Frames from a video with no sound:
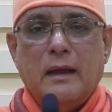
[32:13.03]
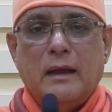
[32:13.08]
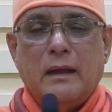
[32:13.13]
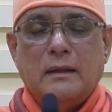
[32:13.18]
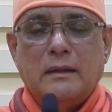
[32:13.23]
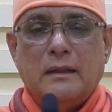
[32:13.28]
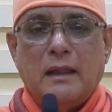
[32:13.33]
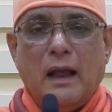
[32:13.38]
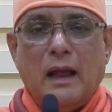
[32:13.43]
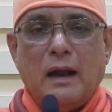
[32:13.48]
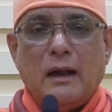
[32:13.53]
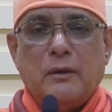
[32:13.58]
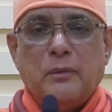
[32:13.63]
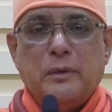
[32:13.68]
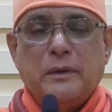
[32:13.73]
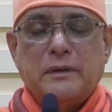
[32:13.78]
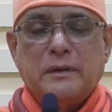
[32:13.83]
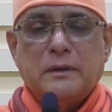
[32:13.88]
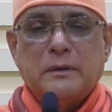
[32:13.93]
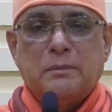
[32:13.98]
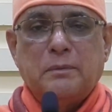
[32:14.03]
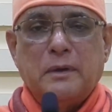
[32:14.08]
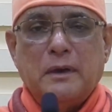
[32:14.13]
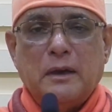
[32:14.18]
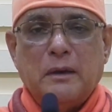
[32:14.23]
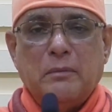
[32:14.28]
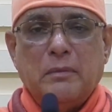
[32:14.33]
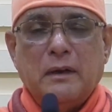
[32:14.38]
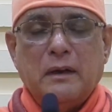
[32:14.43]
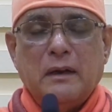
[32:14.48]
that which is
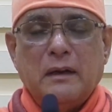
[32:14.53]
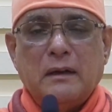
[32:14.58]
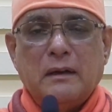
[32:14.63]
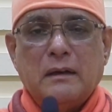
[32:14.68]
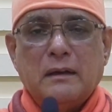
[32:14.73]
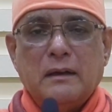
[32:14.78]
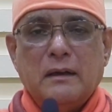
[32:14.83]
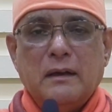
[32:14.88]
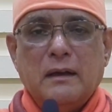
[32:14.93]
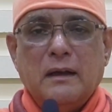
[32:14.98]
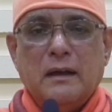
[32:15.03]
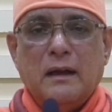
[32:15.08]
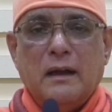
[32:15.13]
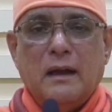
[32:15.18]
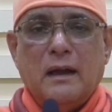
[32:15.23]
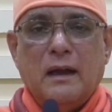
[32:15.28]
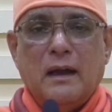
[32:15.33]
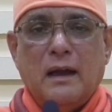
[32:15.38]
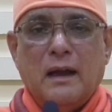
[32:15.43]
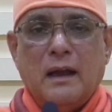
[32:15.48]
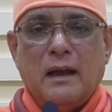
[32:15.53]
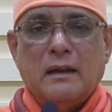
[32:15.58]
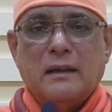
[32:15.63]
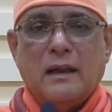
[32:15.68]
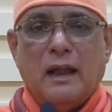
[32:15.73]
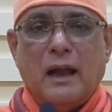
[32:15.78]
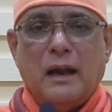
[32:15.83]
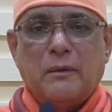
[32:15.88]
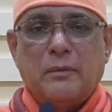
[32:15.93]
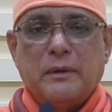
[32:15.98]
permanent and
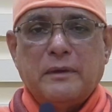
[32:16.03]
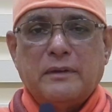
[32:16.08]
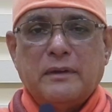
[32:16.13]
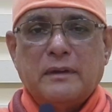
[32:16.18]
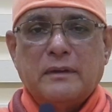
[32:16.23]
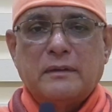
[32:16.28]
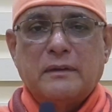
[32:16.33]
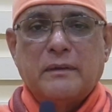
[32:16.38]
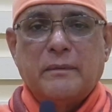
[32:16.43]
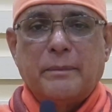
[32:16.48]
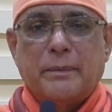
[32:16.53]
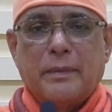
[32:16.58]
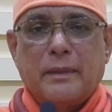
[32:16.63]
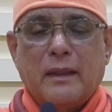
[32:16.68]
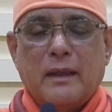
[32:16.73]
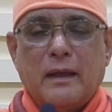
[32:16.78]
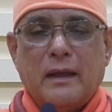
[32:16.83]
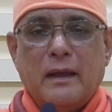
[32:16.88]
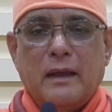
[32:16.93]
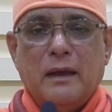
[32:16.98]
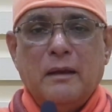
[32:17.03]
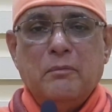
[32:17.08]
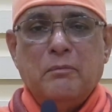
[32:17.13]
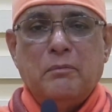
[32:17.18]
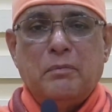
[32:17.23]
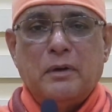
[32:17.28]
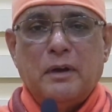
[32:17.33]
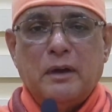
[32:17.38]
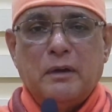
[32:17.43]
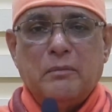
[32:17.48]
that which is
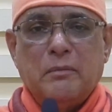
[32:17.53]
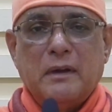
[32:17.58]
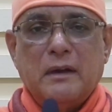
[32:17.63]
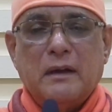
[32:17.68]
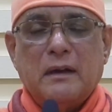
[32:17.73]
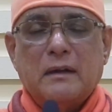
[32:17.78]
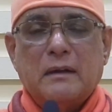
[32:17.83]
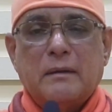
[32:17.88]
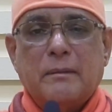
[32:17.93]
impermanent,